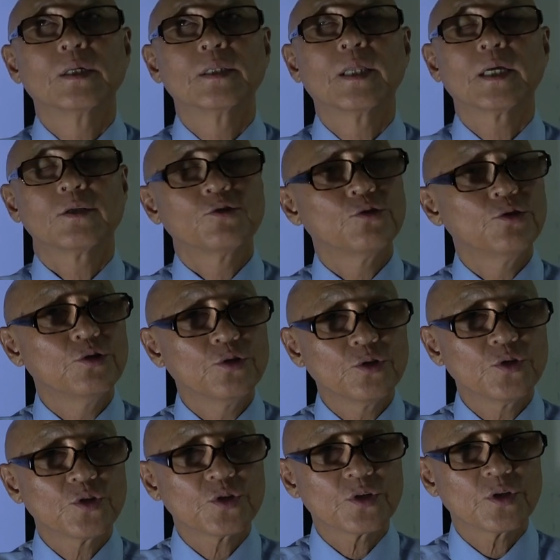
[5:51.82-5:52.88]
that you
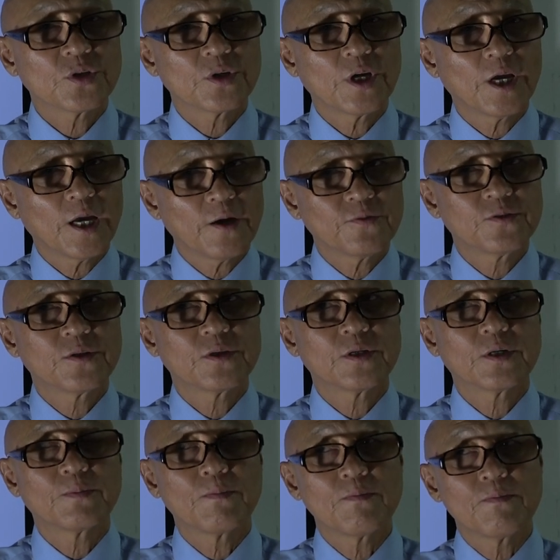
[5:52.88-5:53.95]
use
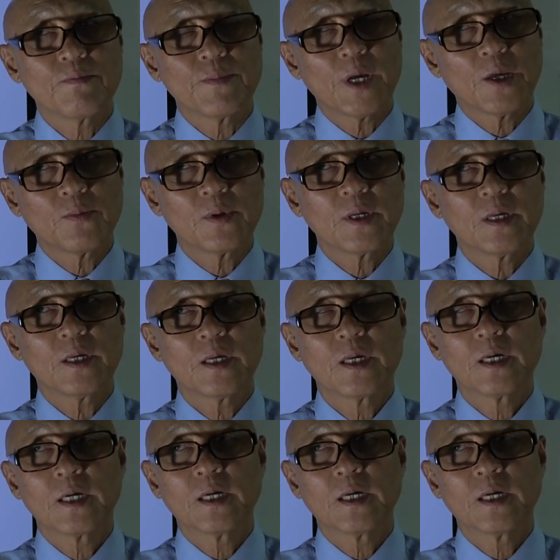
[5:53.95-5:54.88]
after maybe